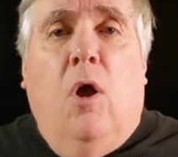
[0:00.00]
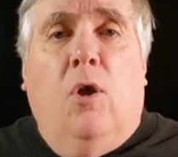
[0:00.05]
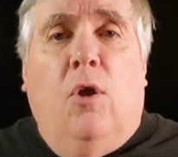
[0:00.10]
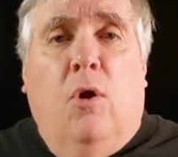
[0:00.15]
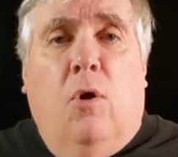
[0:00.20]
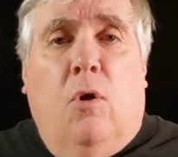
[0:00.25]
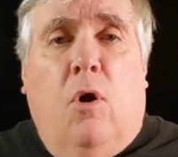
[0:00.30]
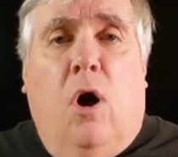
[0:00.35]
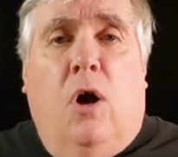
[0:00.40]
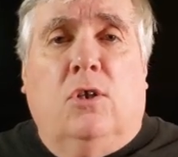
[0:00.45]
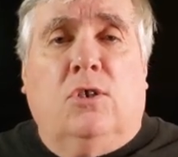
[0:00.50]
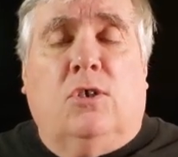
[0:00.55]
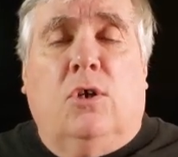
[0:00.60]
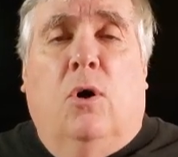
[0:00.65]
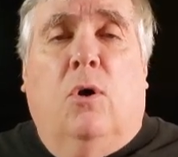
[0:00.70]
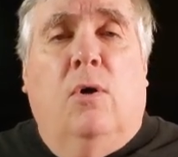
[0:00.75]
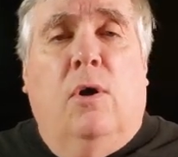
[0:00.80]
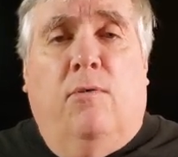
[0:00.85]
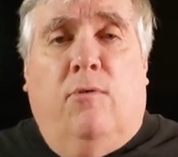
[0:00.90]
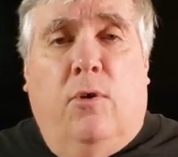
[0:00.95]
You're
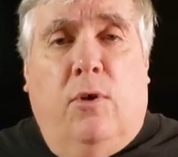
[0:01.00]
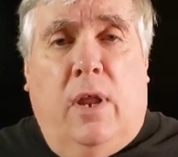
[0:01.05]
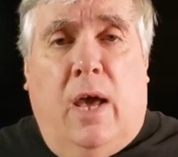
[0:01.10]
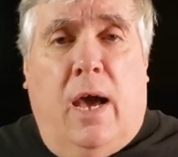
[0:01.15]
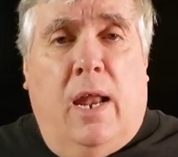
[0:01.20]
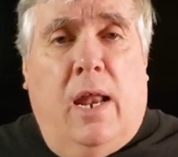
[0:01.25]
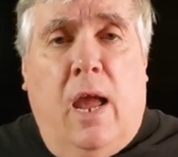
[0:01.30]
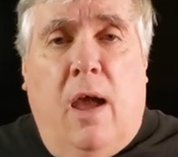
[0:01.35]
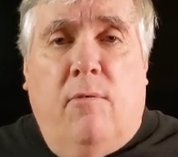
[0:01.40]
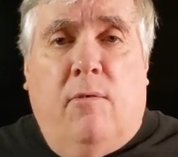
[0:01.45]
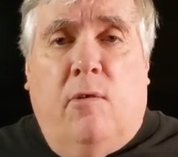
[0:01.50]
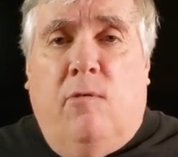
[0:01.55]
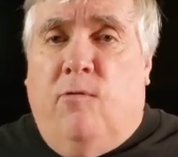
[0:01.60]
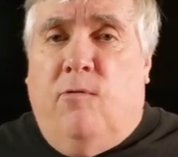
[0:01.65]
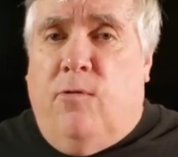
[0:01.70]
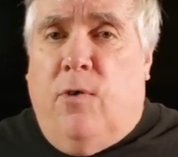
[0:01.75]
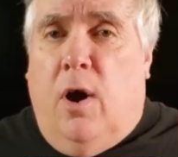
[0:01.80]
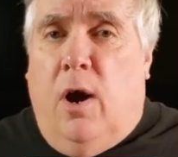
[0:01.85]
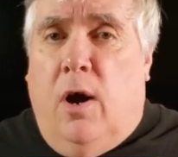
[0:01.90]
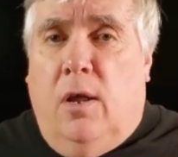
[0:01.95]
also, if you're not having
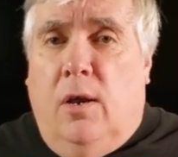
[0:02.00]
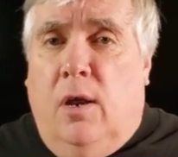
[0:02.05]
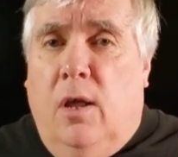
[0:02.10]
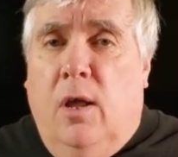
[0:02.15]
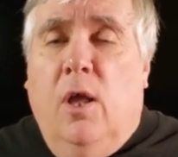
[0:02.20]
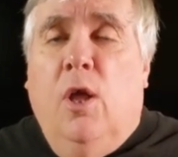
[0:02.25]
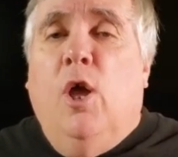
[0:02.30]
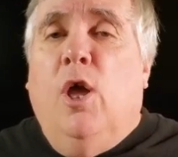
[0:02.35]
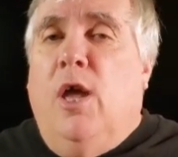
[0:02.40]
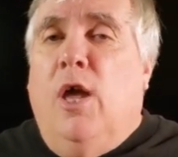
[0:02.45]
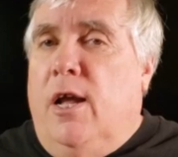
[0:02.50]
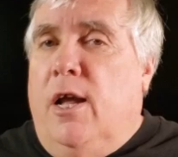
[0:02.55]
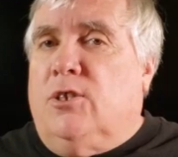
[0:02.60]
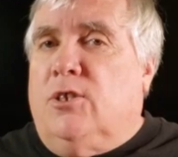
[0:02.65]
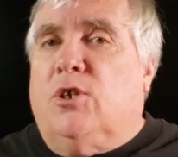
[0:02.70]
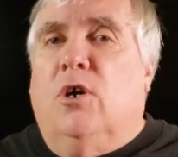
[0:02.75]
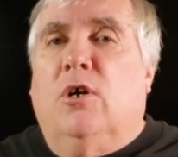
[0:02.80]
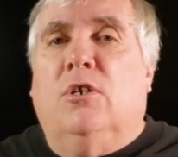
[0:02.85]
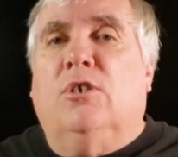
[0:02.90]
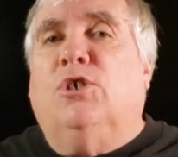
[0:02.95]
fun, it's
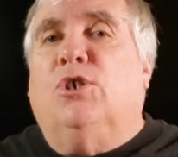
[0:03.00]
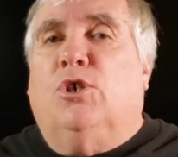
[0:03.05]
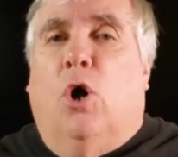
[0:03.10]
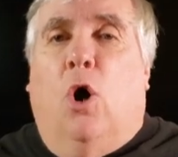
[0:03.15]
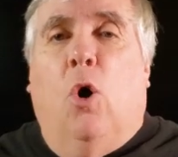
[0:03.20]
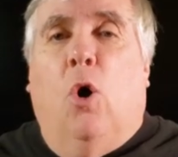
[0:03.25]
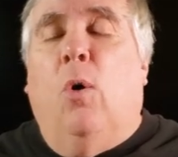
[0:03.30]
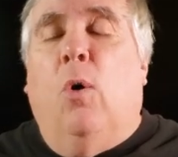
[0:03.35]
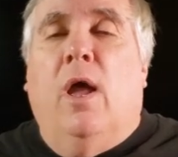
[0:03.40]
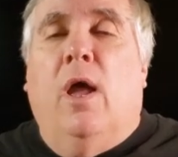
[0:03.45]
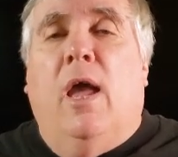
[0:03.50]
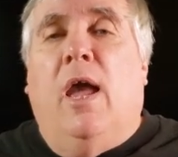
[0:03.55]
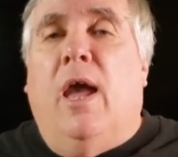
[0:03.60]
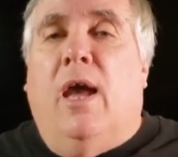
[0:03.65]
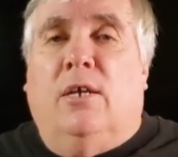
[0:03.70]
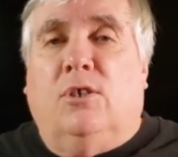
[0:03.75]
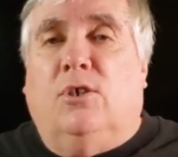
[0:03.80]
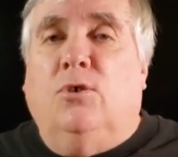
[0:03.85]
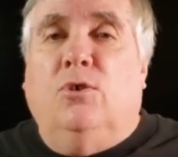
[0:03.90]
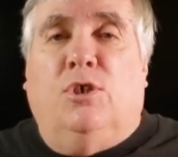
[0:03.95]
going to show
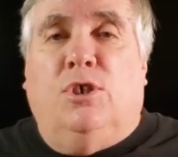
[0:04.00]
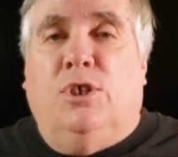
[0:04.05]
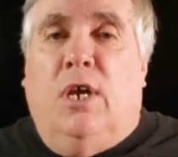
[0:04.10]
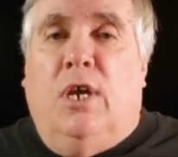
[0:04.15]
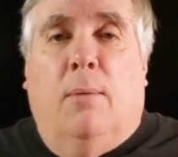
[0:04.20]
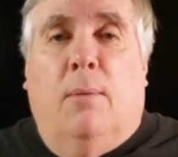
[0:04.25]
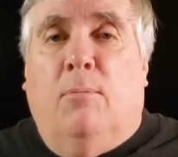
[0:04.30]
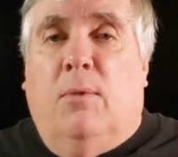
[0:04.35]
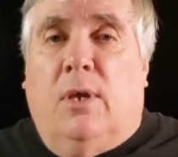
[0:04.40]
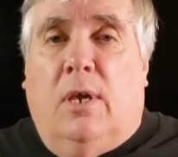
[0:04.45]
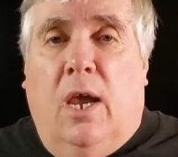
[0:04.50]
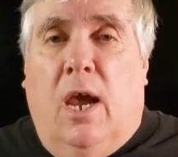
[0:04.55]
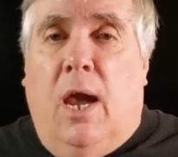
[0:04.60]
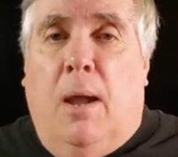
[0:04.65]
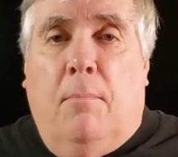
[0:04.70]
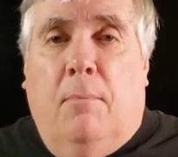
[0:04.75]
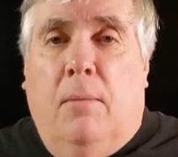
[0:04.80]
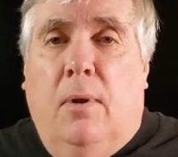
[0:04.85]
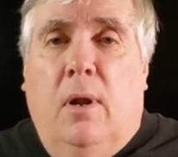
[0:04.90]
as you GM the game.